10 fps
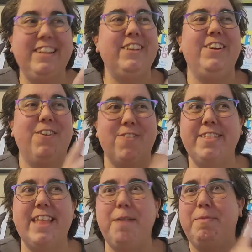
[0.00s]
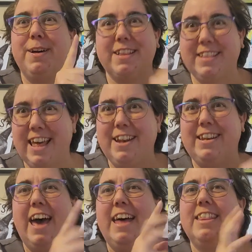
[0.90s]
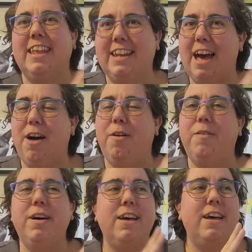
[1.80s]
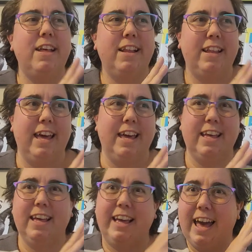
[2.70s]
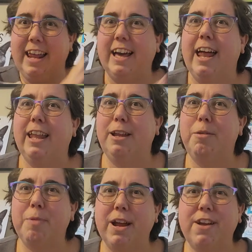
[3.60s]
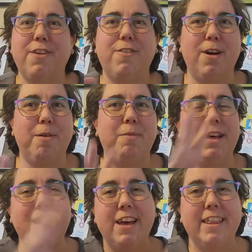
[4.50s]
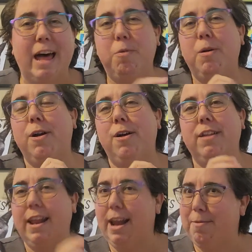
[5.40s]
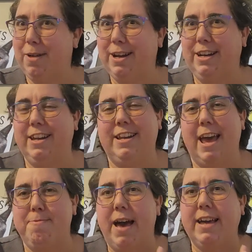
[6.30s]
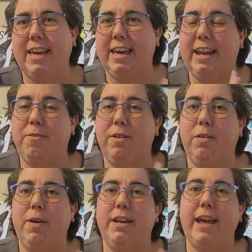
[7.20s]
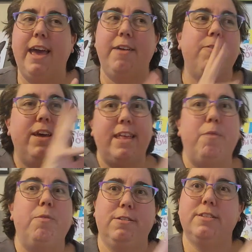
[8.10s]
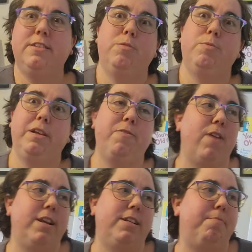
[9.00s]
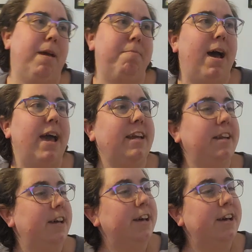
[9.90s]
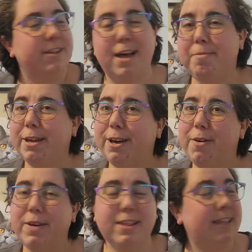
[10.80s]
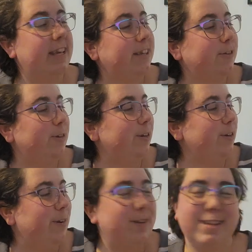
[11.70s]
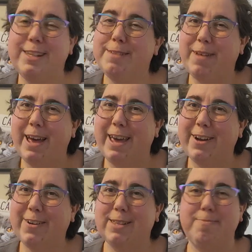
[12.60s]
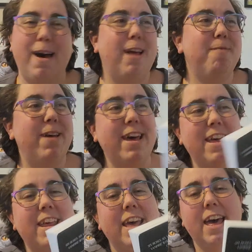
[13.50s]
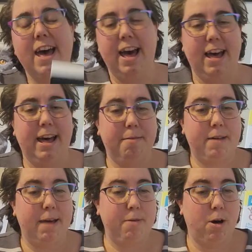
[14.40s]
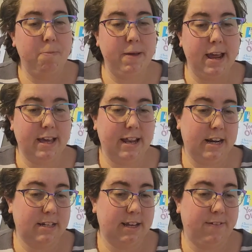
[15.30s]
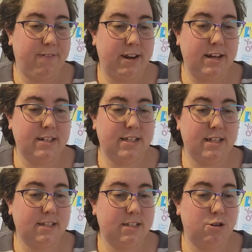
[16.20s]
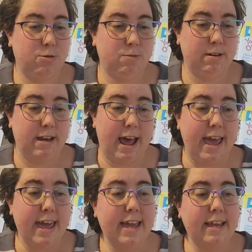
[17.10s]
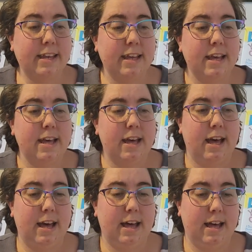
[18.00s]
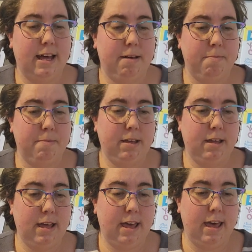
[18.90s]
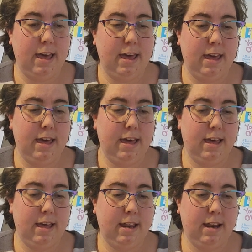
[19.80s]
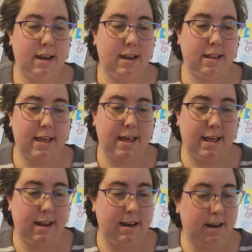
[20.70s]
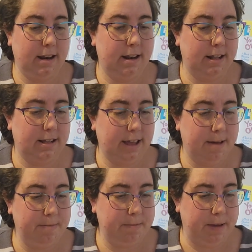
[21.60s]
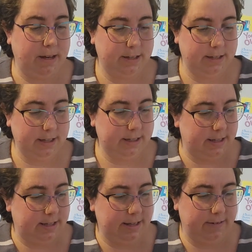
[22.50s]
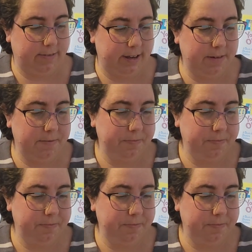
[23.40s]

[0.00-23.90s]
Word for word: you know read that book, then death, and now like it kind of got a little break from that world, and I'm ready to dive back in. I really want to dive why that world's still really fresh in my mind. So I'm going to go with Six Scorched Roses by Carissa Broadbent. Um, I'm hoping I can actually finish this tonight. Um, and then let's see, how many pages is this in even?